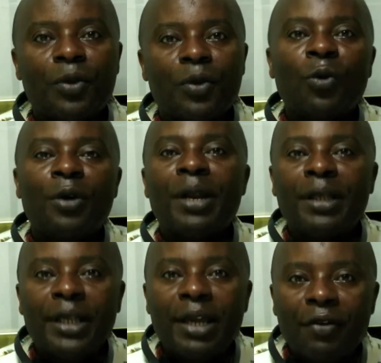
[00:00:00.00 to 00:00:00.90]
You remain
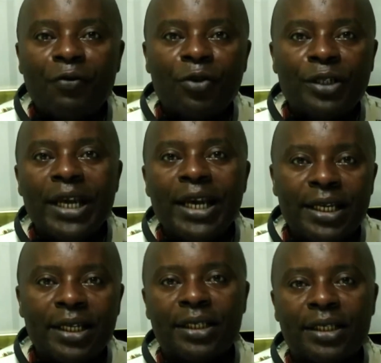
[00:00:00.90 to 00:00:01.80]
there even for 10
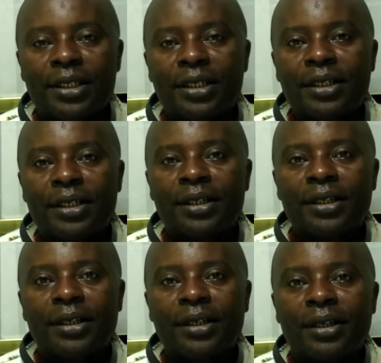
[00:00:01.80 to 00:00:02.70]
years.
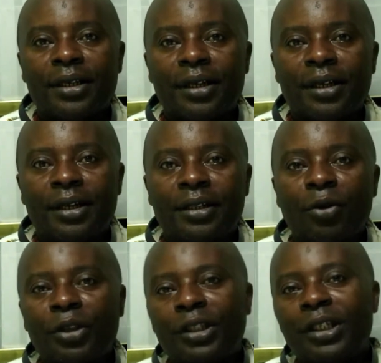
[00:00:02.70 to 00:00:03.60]
The
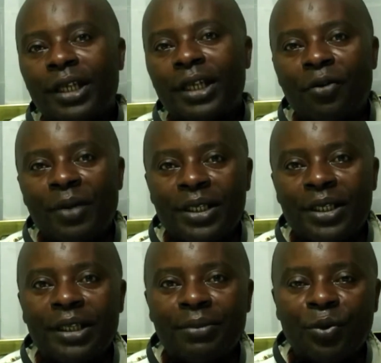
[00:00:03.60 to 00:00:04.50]
only thing that I normally see
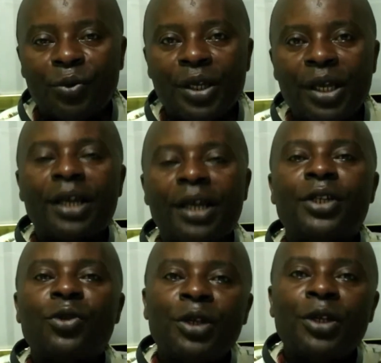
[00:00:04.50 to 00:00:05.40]
them doing
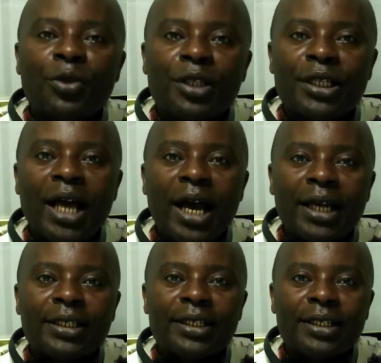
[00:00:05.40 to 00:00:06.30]
is to reduce the
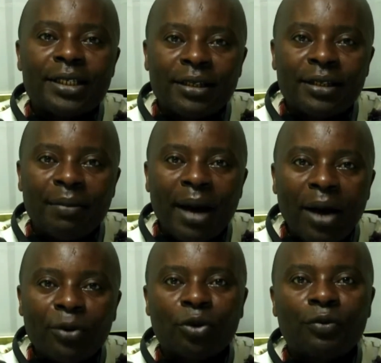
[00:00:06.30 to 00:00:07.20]
size, the
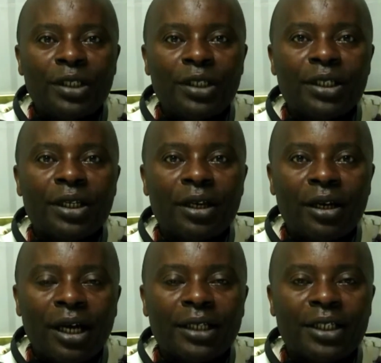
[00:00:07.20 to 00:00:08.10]
amount of these
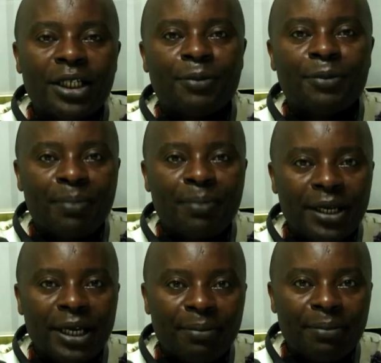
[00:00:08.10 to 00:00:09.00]
chips
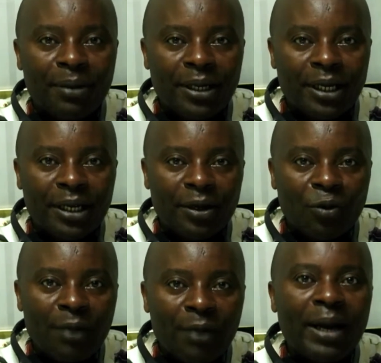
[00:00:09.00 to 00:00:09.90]
in
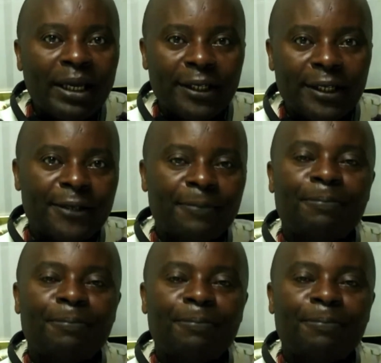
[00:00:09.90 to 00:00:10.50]
one packet.